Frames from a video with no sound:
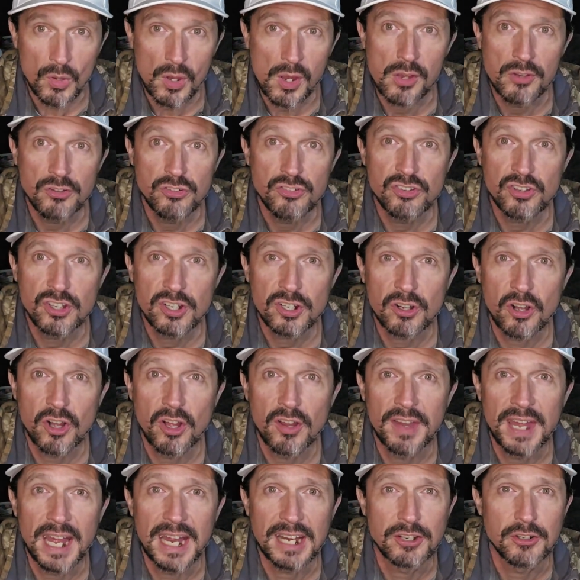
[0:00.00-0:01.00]
You suck all
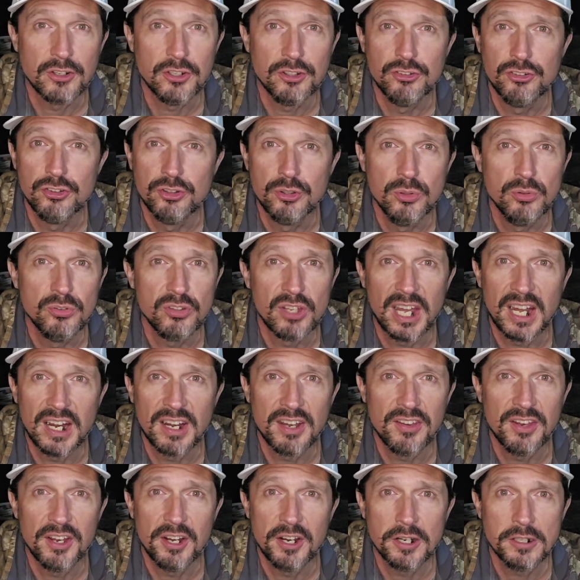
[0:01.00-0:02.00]
that good juice out
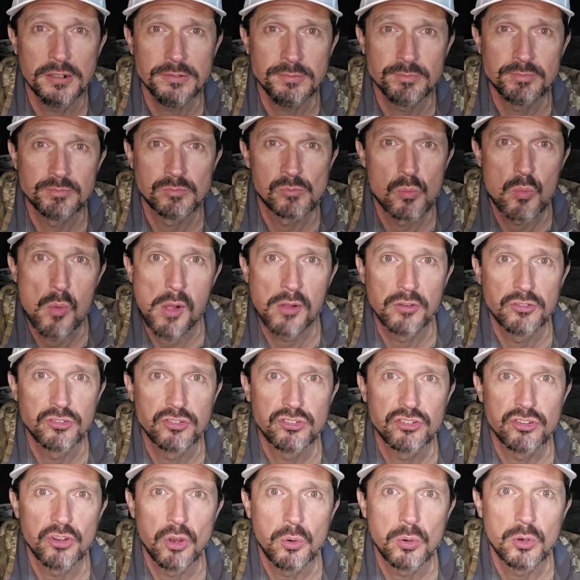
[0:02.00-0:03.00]
of there.
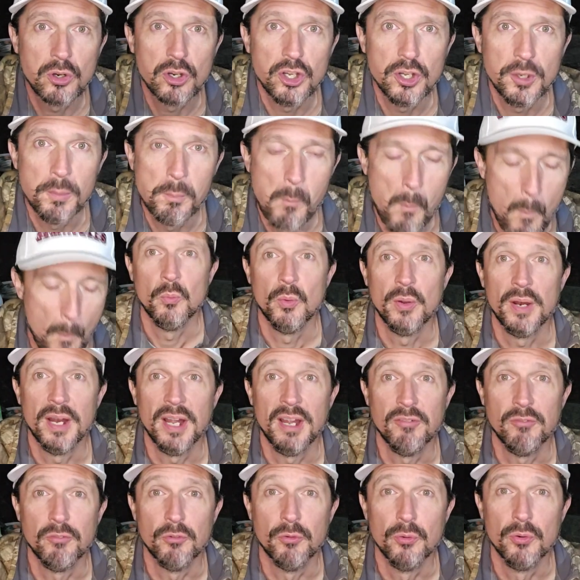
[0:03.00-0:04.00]
So good. What
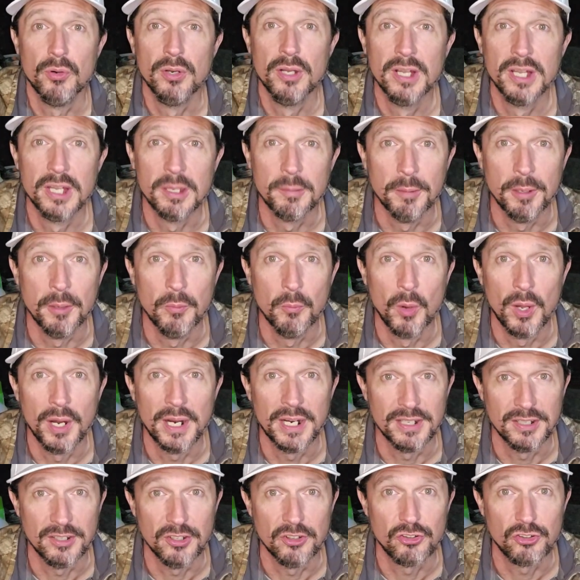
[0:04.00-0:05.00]
I've really been
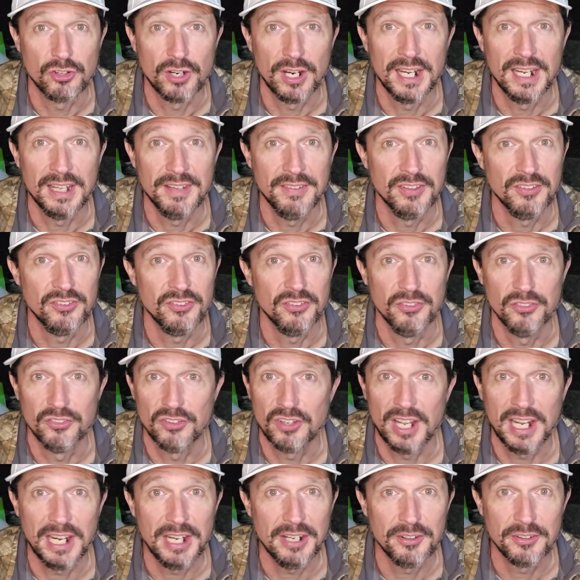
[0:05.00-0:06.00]
wanting to try this
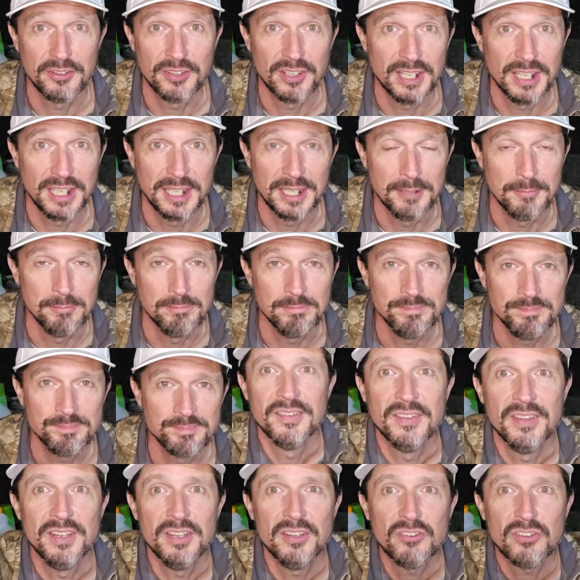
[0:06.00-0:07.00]
entire time,
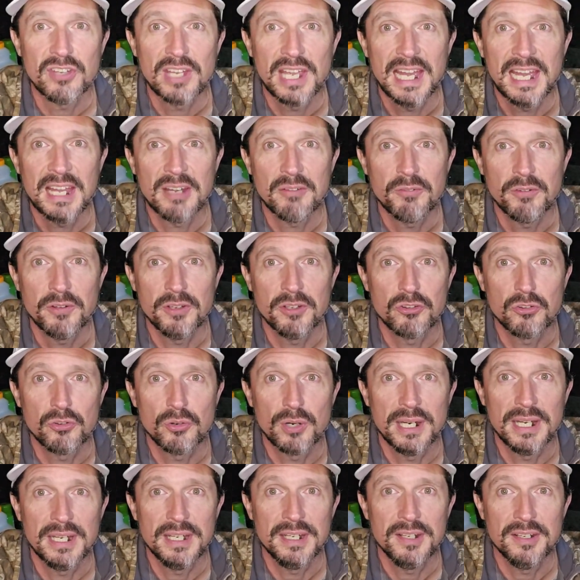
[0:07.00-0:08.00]
this catfish
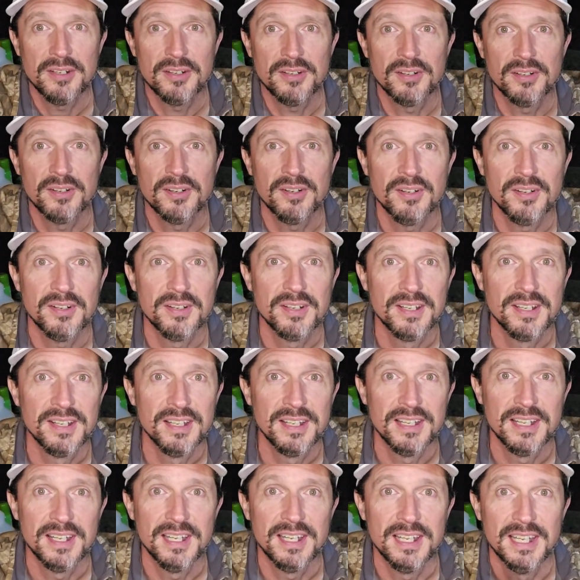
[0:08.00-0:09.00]
right here.
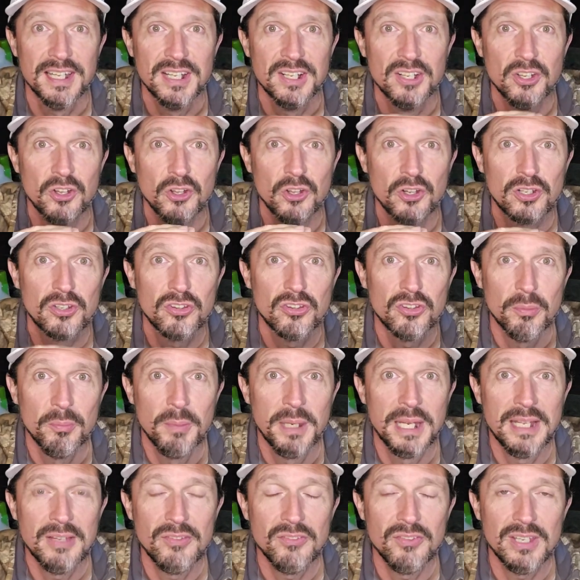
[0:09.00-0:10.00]
It looks
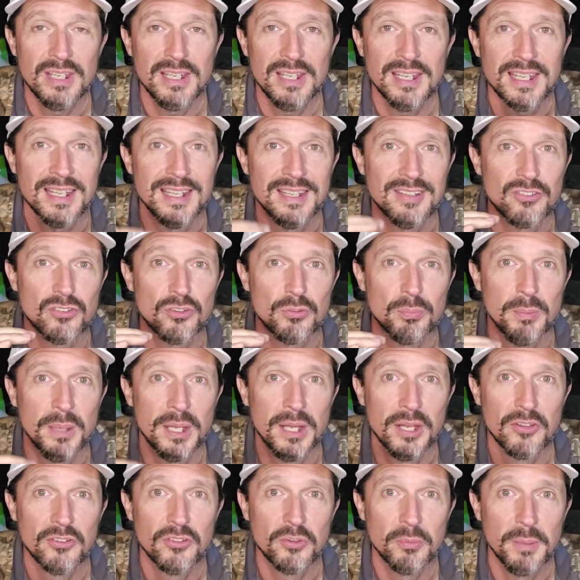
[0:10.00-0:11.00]
amazing. It
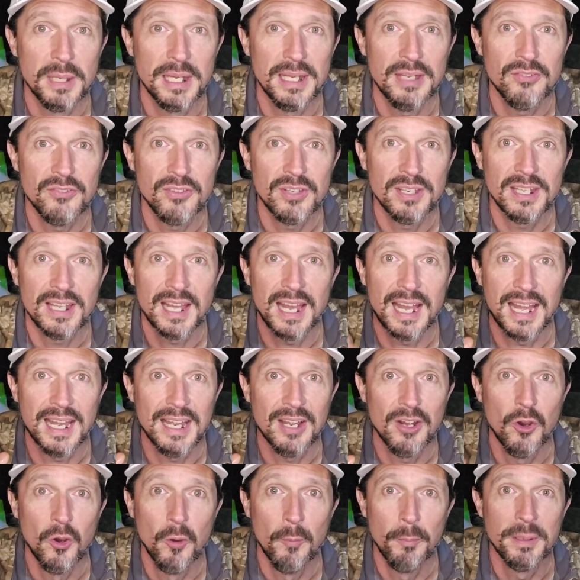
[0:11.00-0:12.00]
smells amazing. I
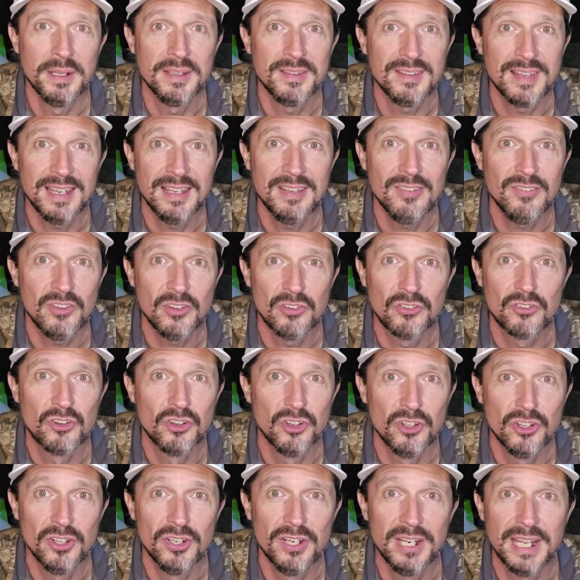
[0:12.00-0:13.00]
hope it tastes as
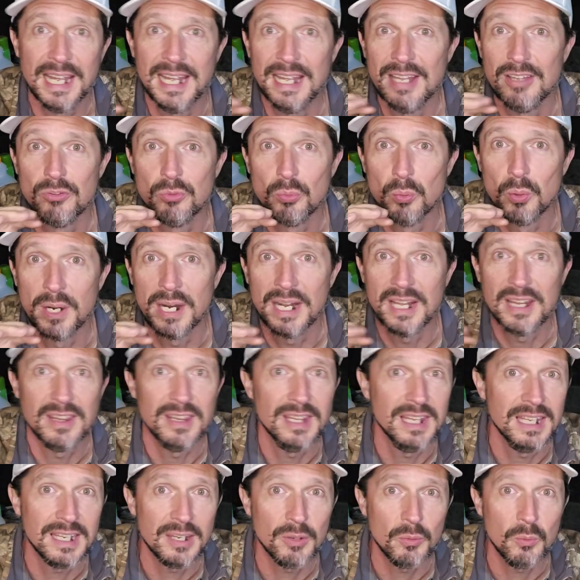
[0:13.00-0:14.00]
good as what I
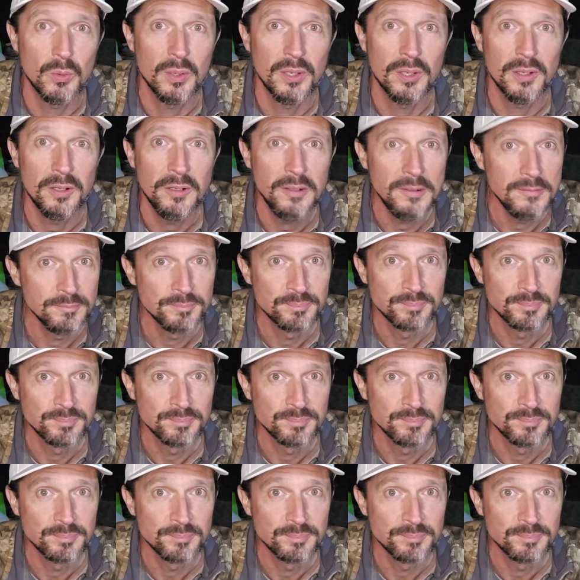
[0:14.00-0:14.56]
think it will.